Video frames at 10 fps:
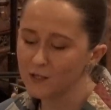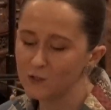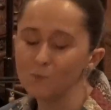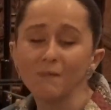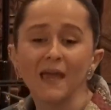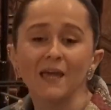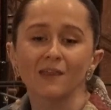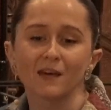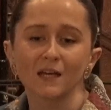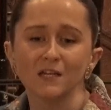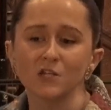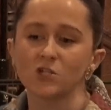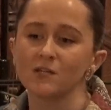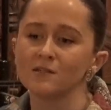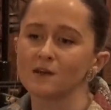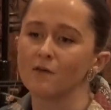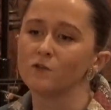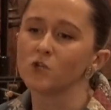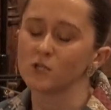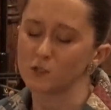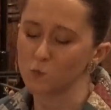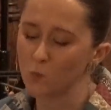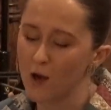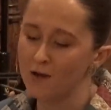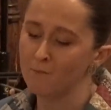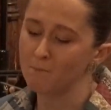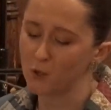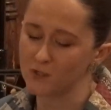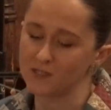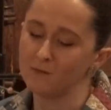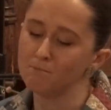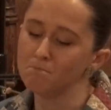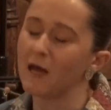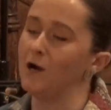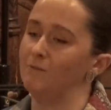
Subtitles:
to make the conditions of just one person better.